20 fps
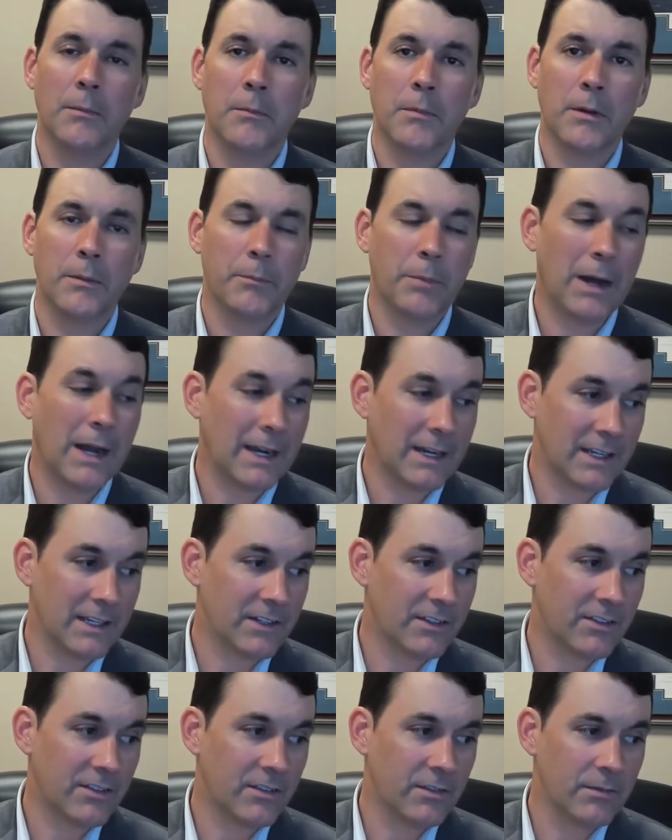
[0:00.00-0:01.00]

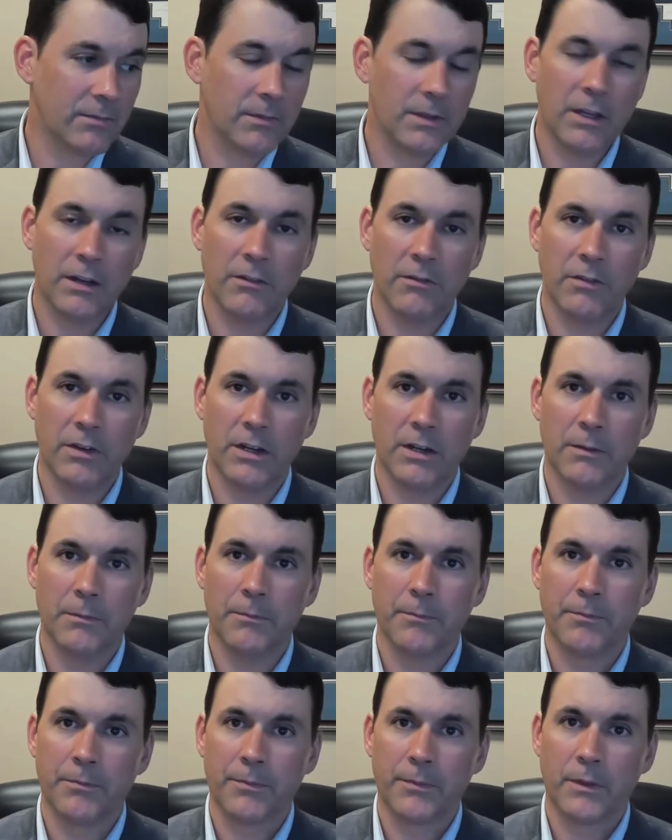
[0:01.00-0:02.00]
pockets of
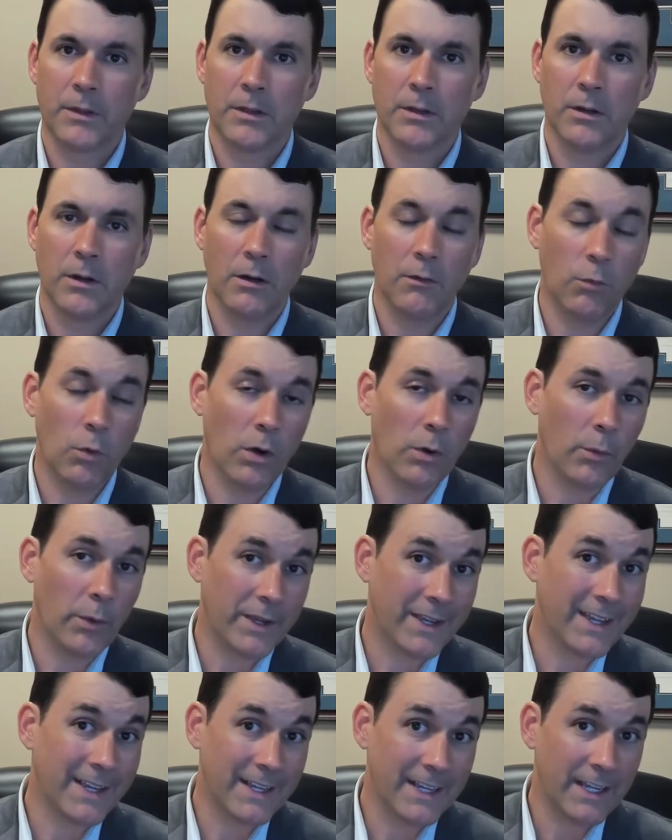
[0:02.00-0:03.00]
where
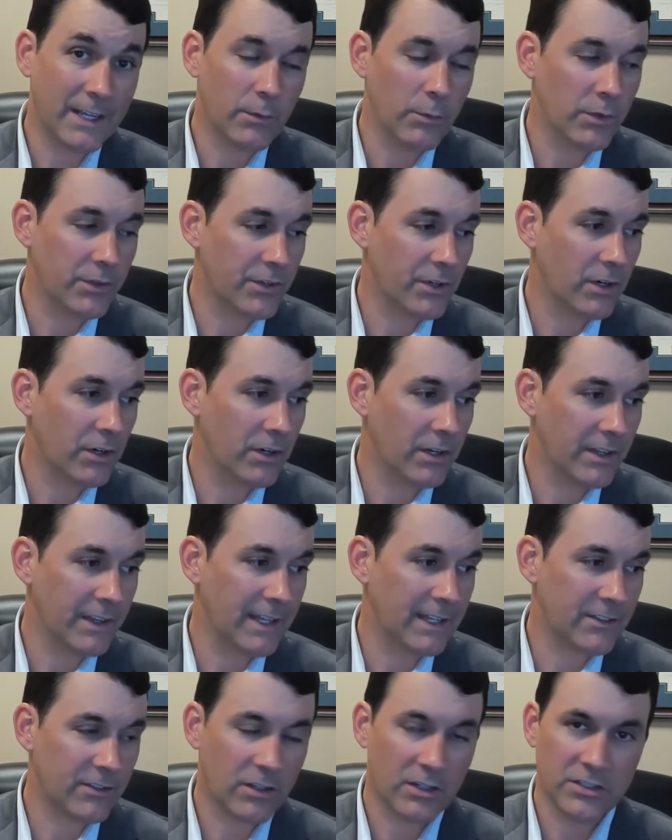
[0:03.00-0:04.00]
we can get return, and
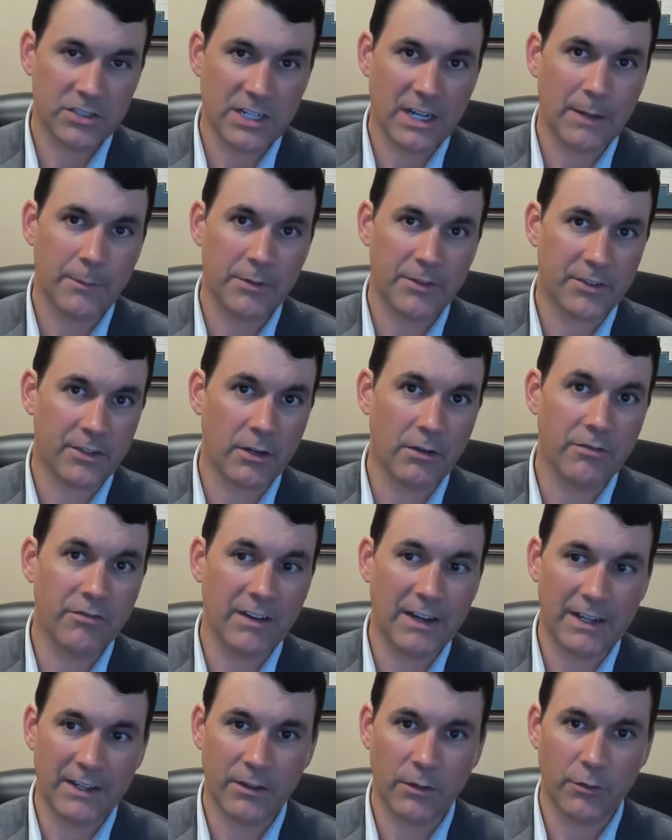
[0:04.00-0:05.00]
that's our job, is to go
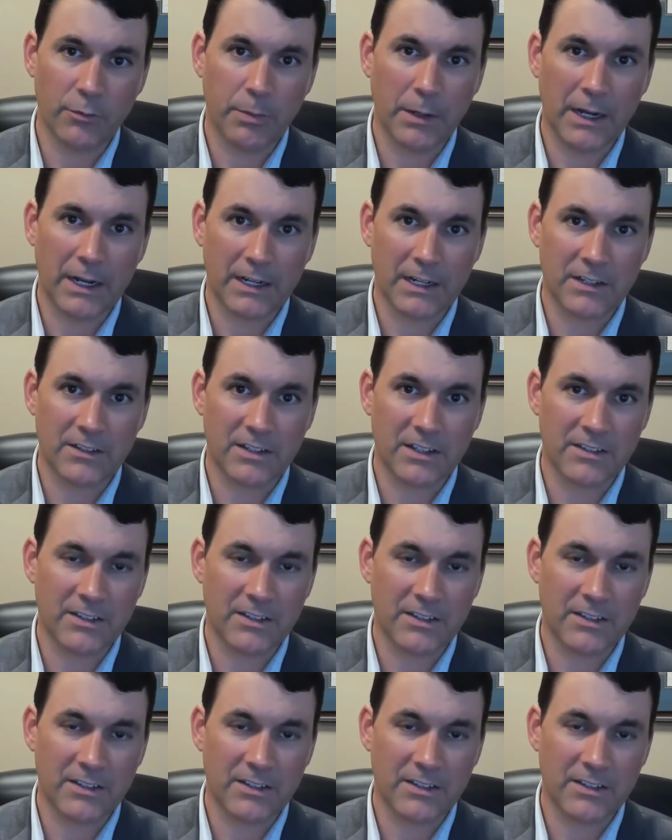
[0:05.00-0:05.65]
find those pockets.